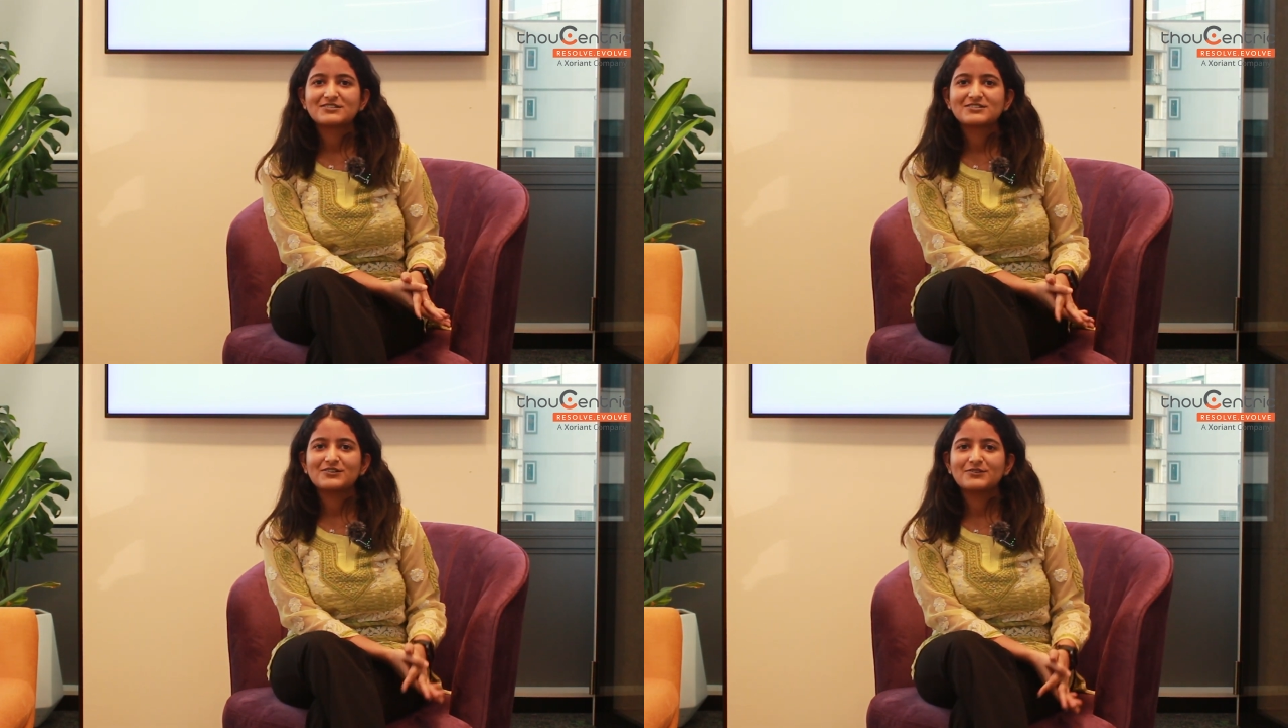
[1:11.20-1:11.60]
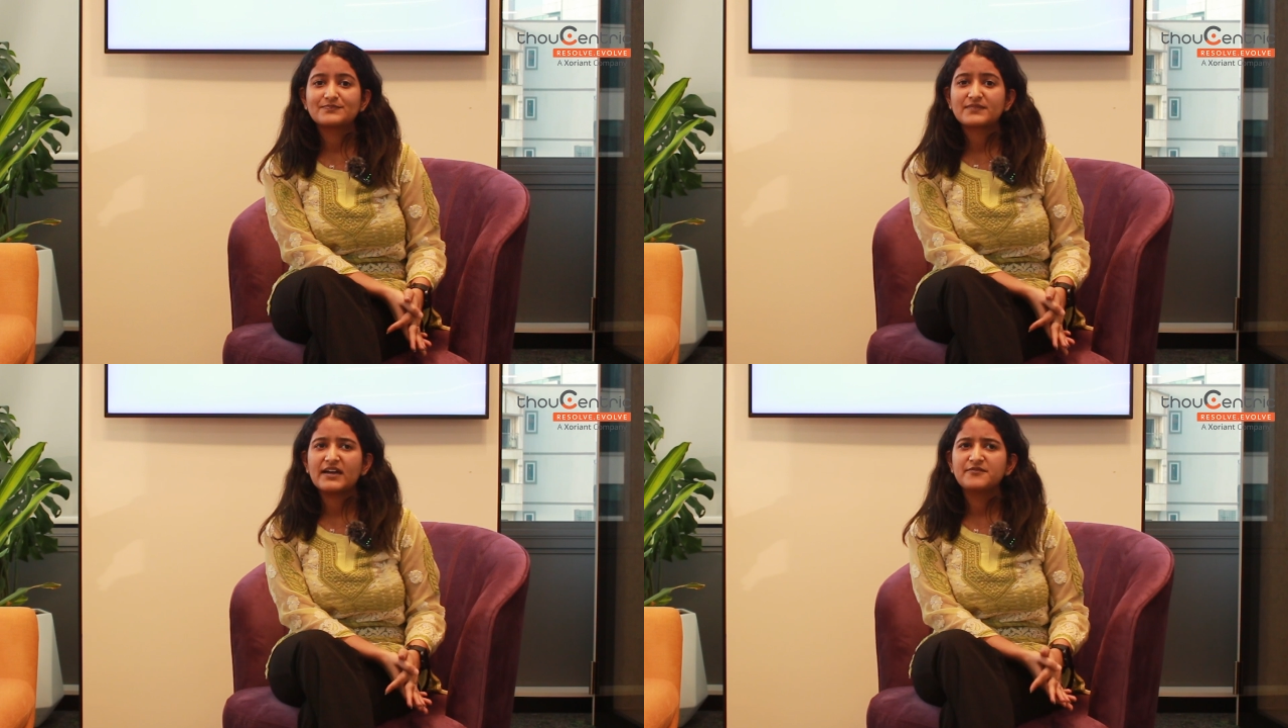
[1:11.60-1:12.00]
So
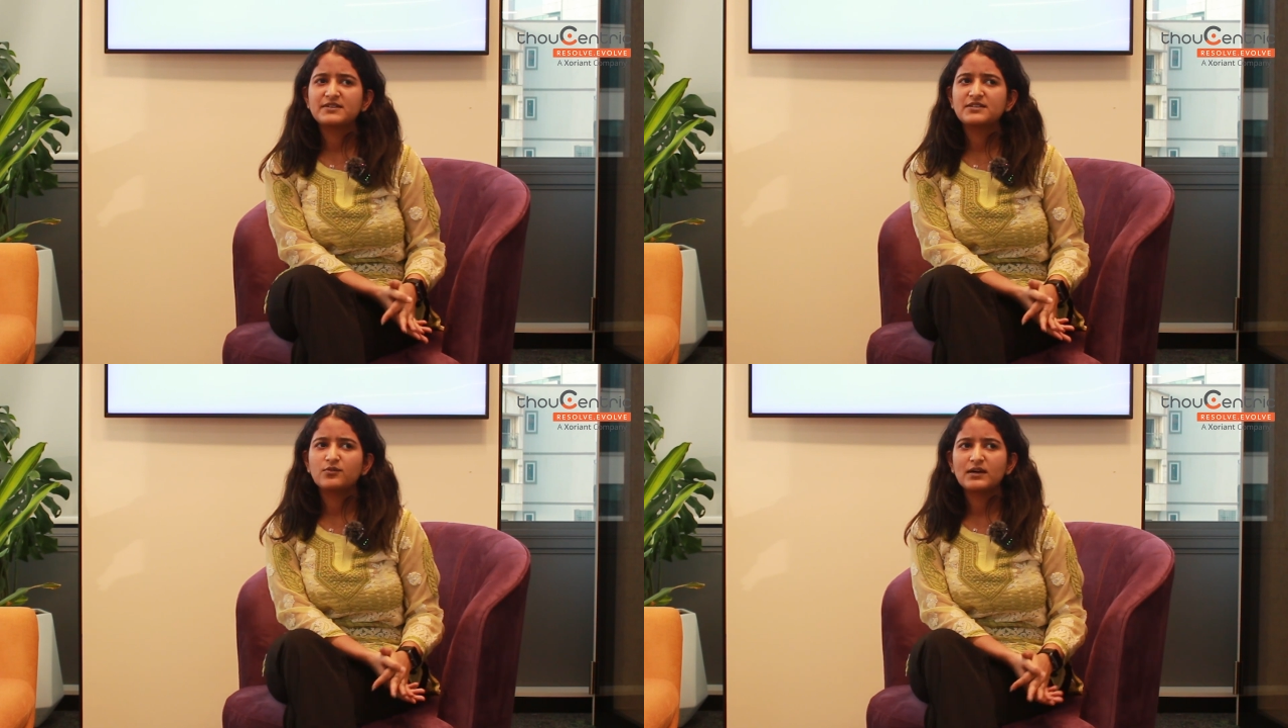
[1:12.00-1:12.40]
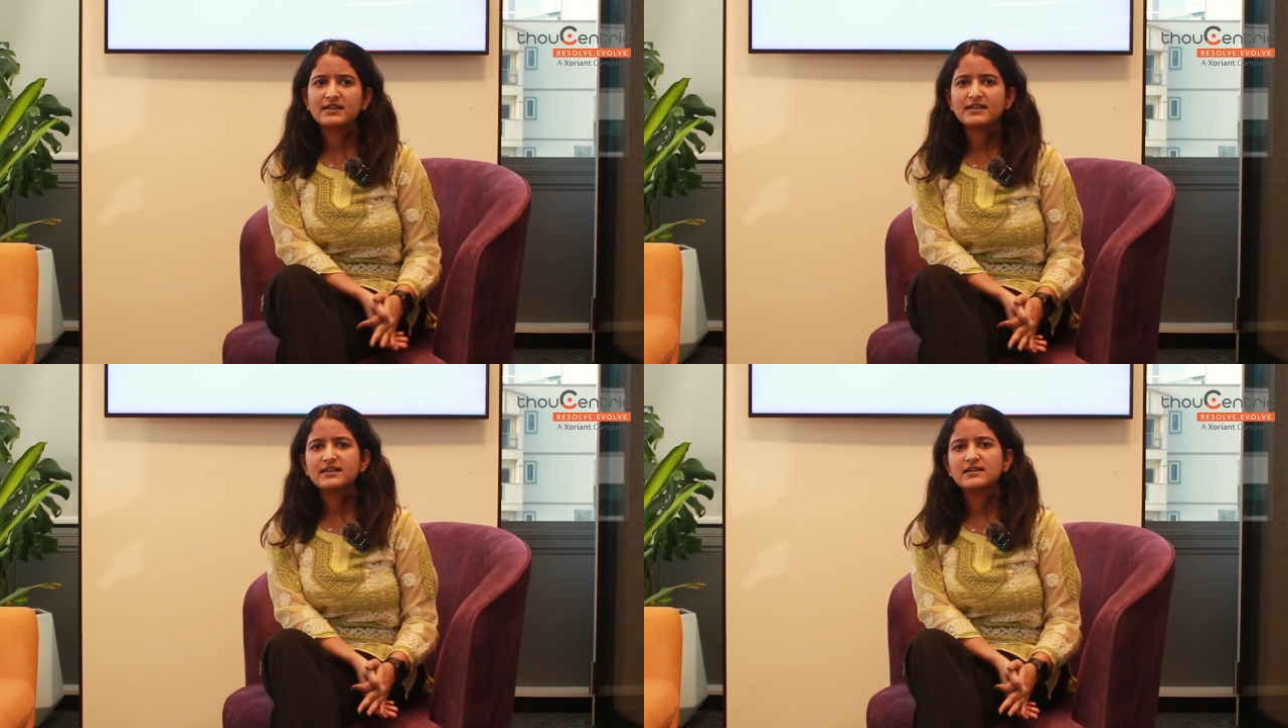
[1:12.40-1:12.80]
I've been
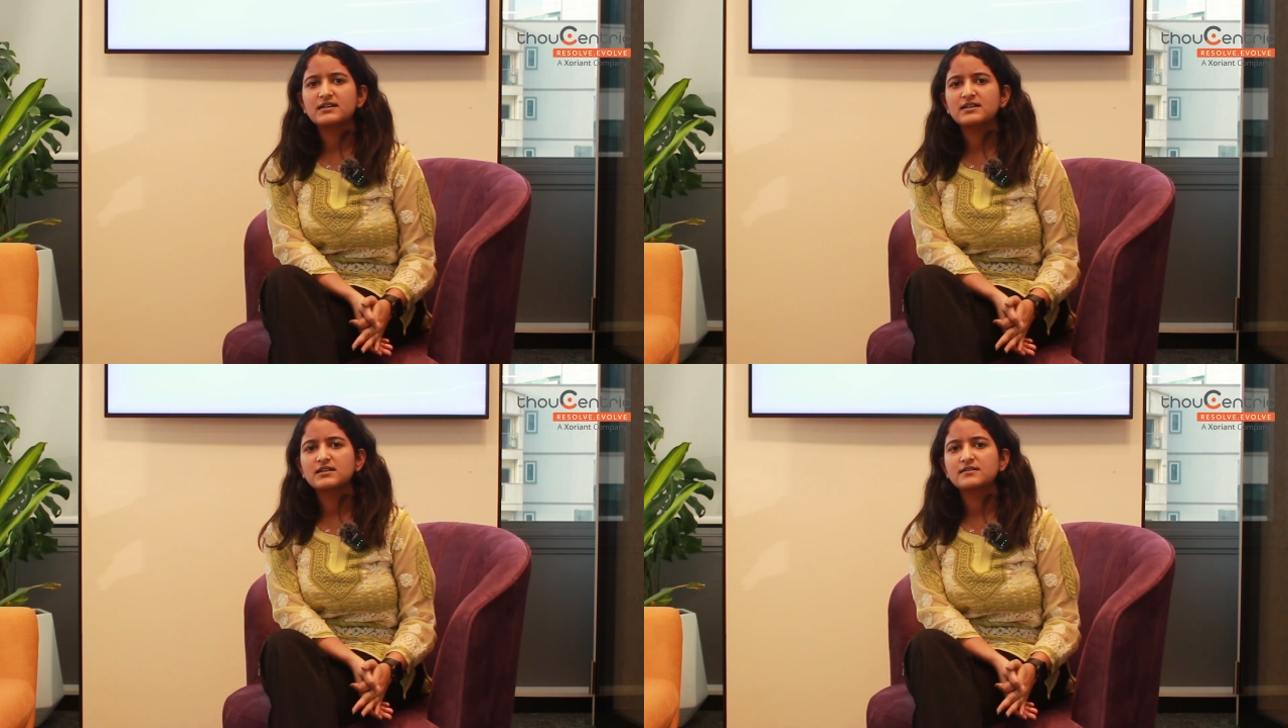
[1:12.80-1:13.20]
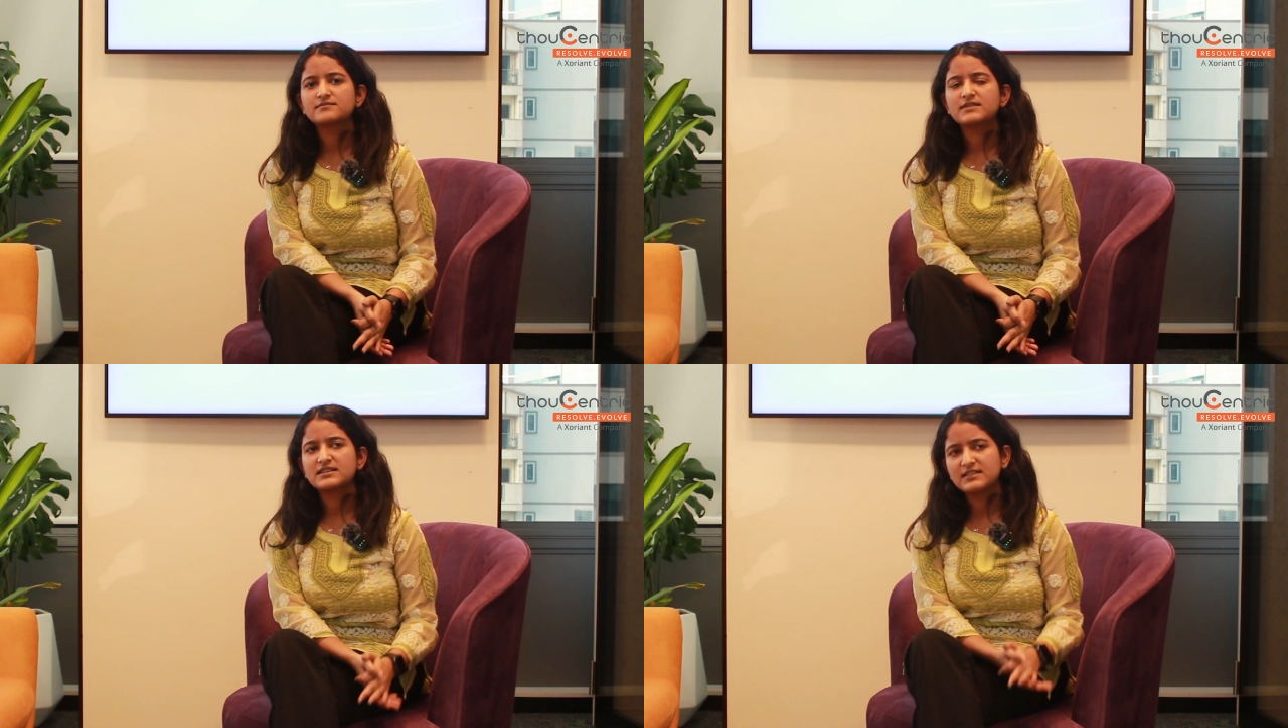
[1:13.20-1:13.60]
working in